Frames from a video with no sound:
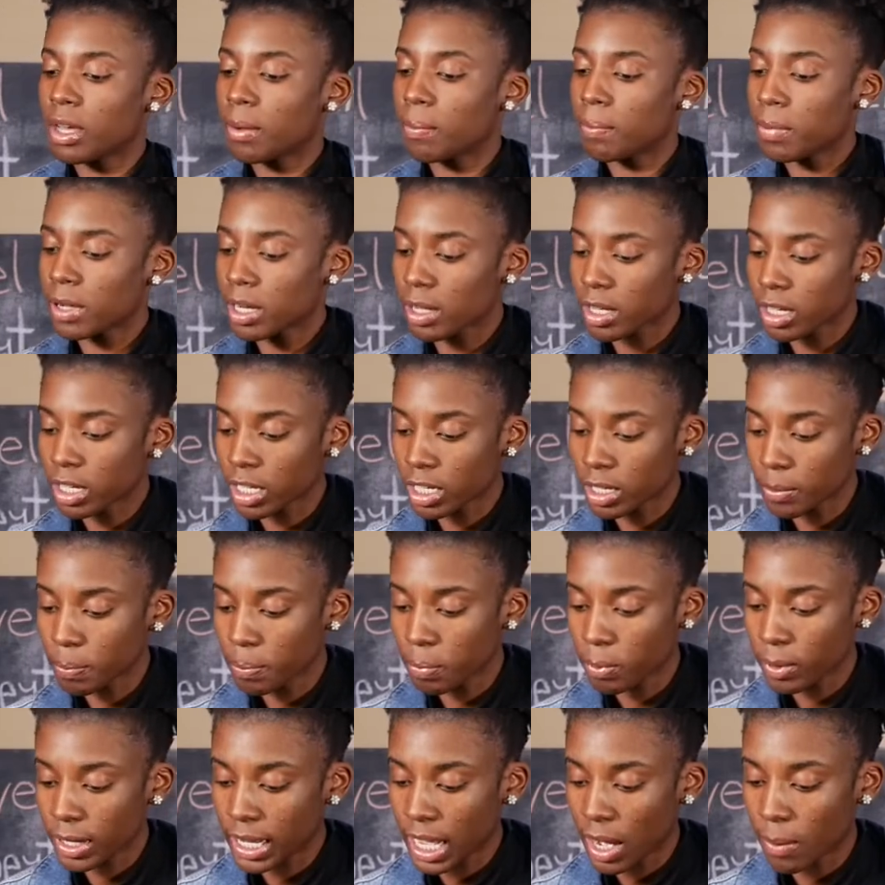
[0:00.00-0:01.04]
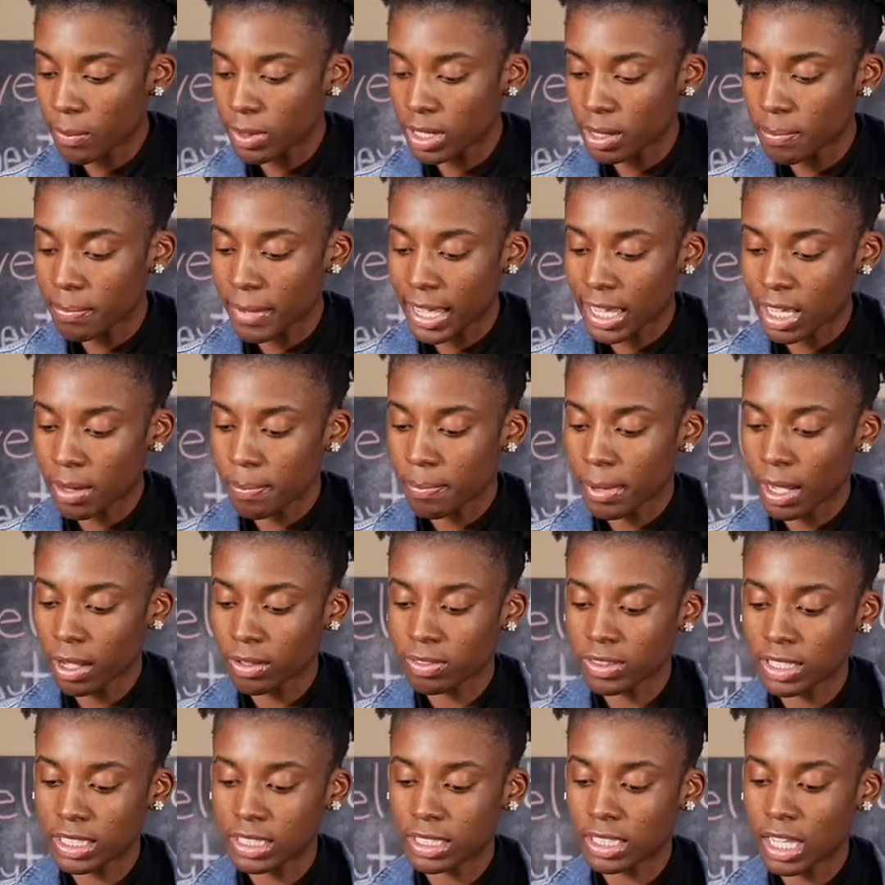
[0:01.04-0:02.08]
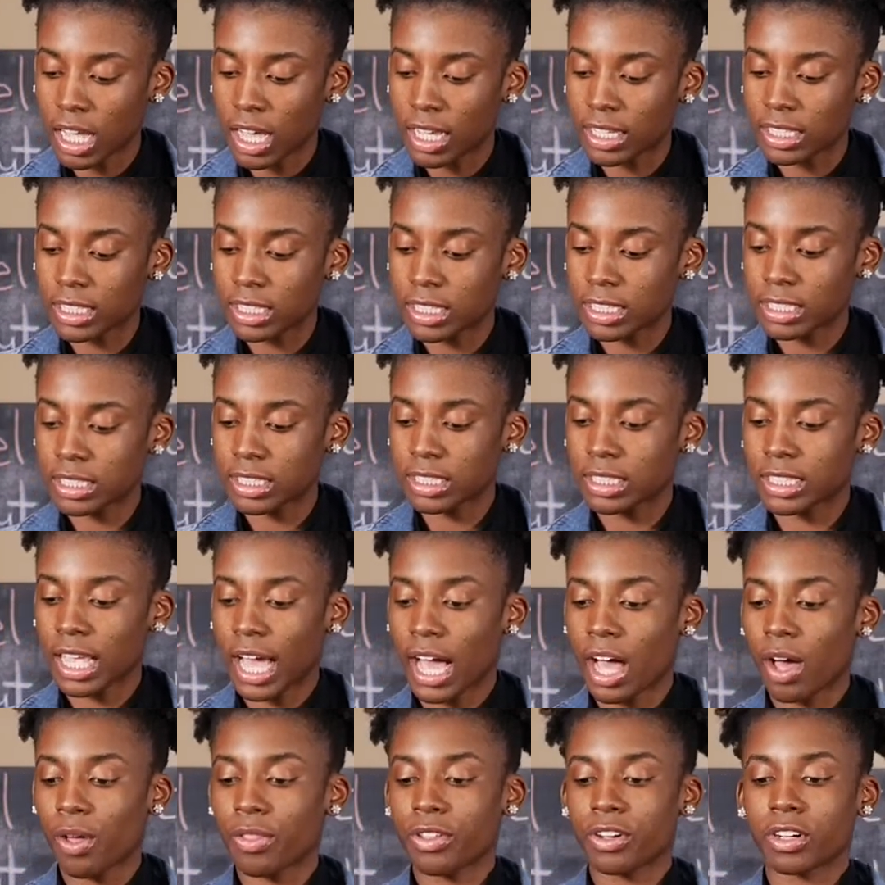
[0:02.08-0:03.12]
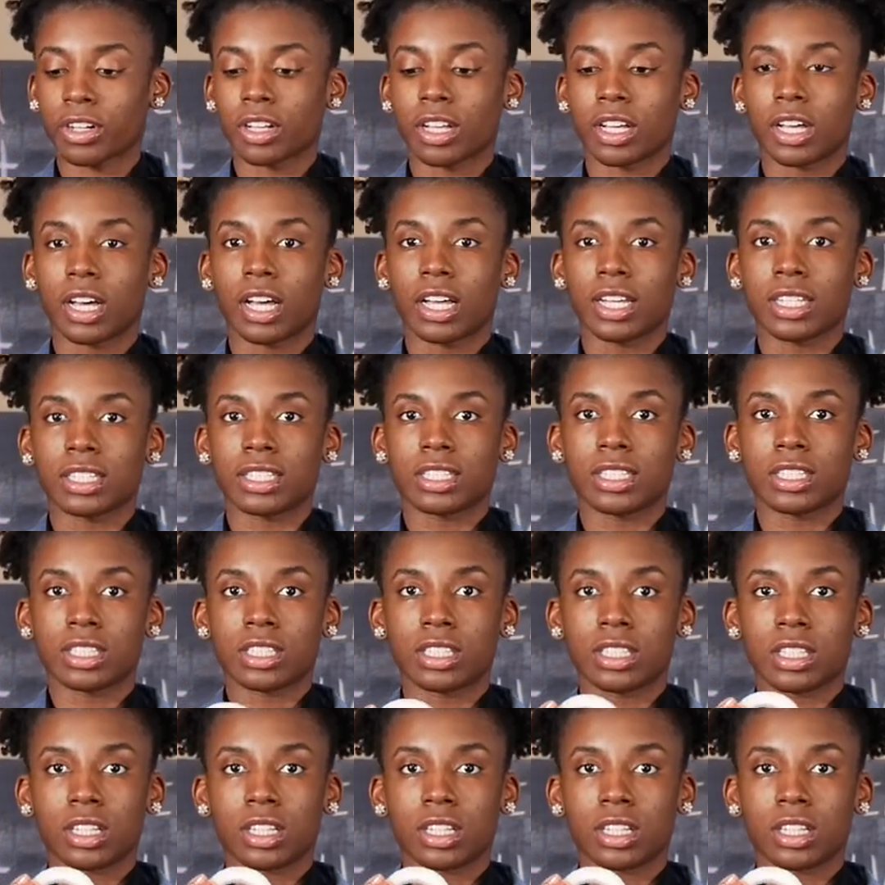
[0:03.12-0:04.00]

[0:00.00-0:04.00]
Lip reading: But a good point I'm gonna make about these onions is how they're cut.